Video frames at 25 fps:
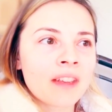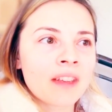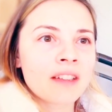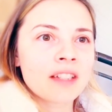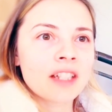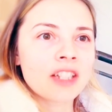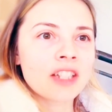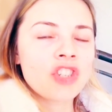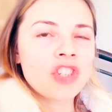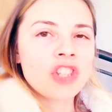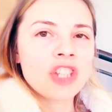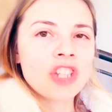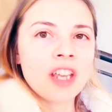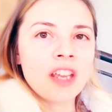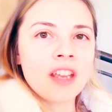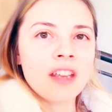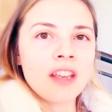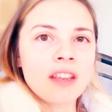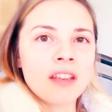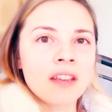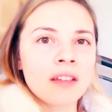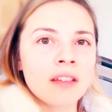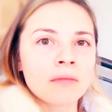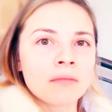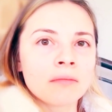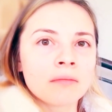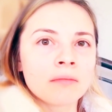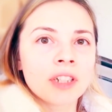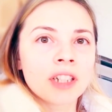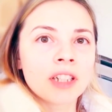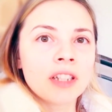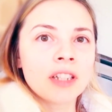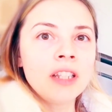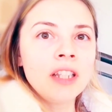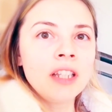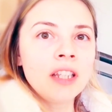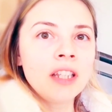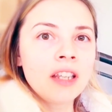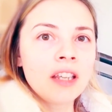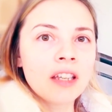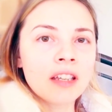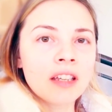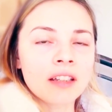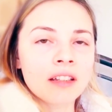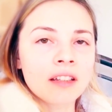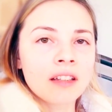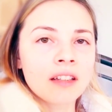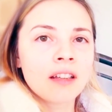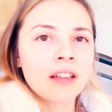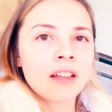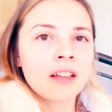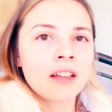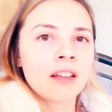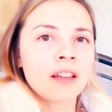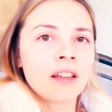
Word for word: To spend this half an hour